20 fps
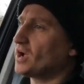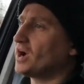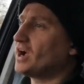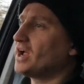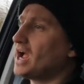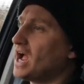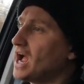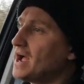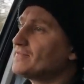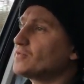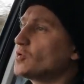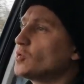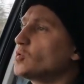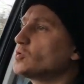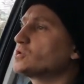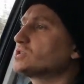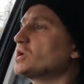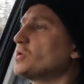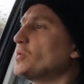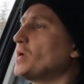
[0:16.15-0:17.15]
I have
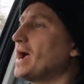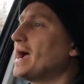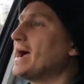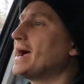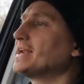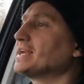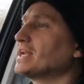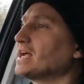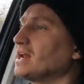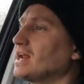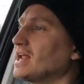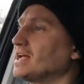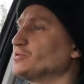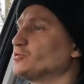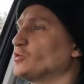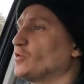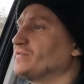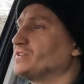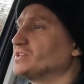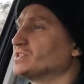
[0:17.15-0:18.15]
also had a
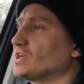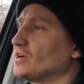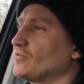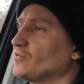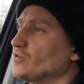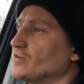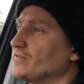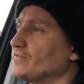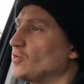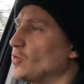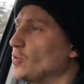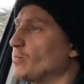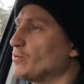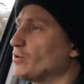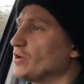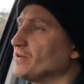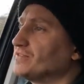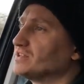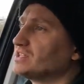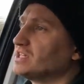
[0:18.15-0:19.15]
Land Rover Discovery 4
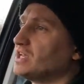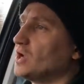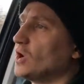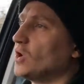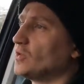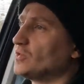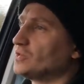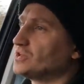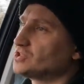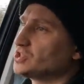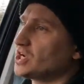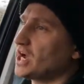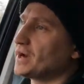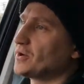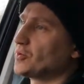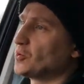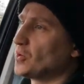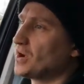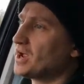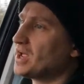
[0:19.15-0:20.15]
previously on the
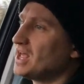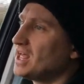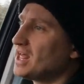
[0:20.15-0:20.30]
channel.